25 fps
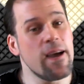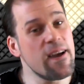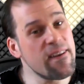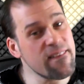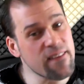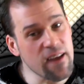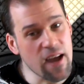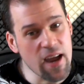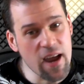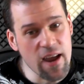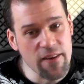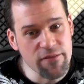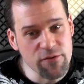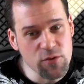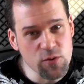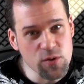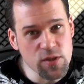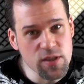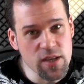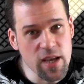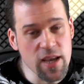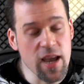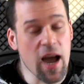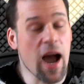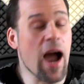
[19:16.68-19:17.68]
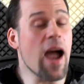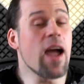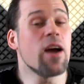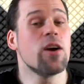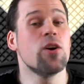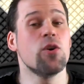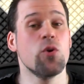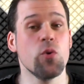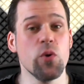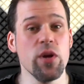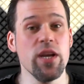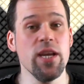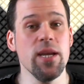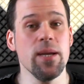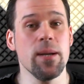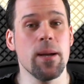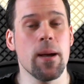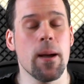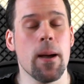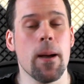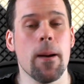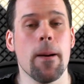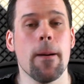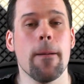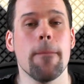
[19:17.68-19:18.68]
And I have to say, I agree
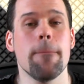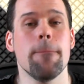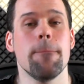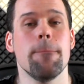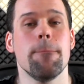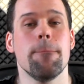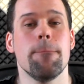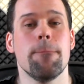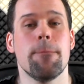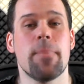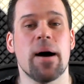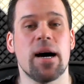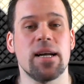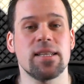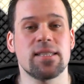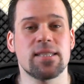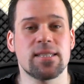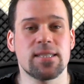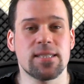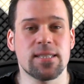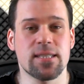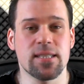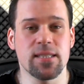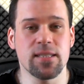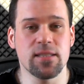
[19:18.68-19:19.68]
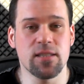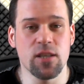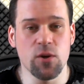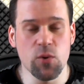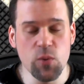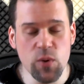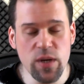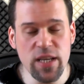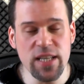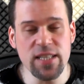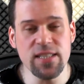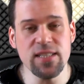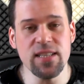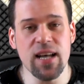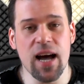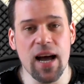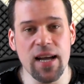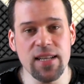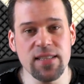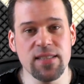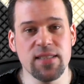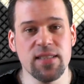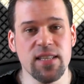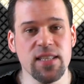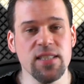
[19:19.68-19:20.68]
but the reason
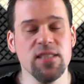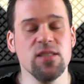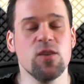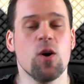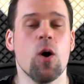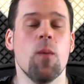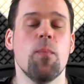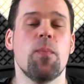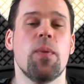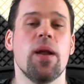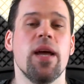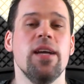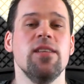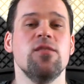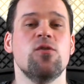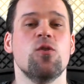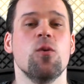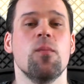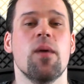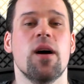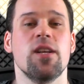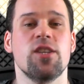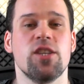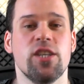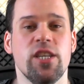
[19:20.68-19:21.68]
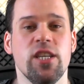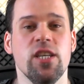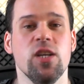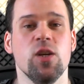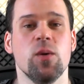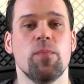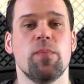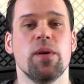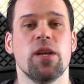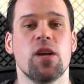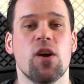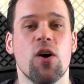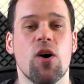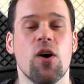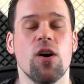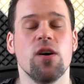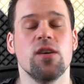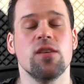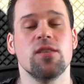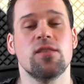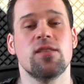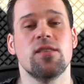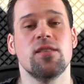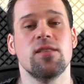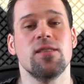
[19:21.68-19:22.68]
I didn't complain so much here
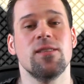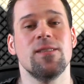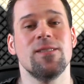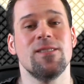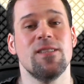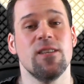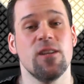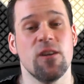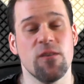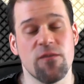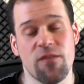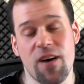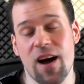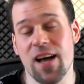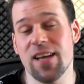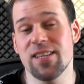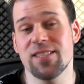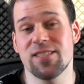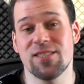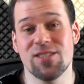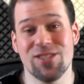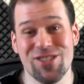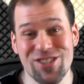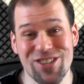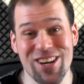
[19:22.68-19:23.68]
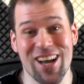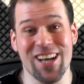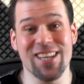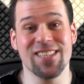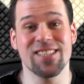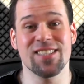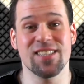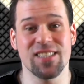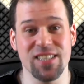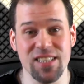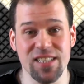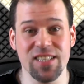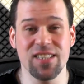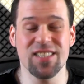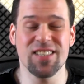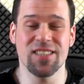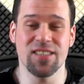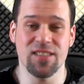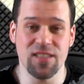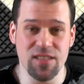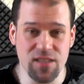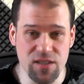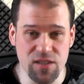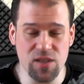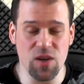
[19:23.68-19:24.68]
because the device just
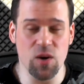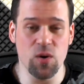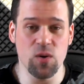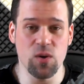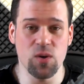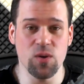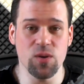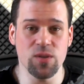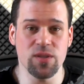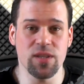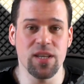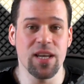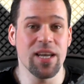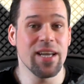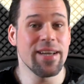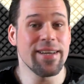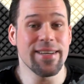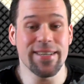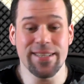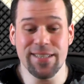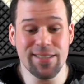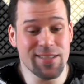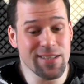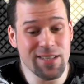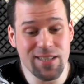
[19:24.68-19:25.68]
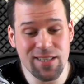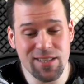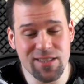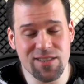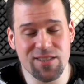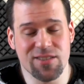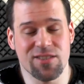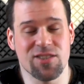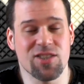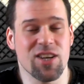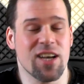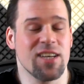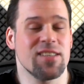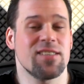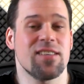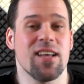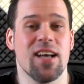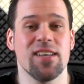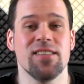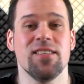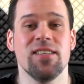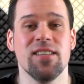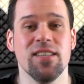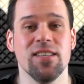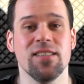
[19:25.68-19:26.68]
is so good. It, it's just
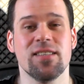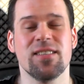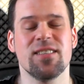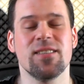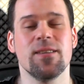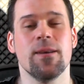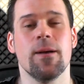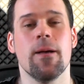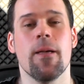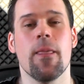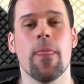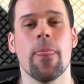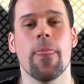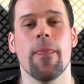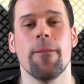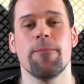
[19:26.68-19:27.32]
as it is.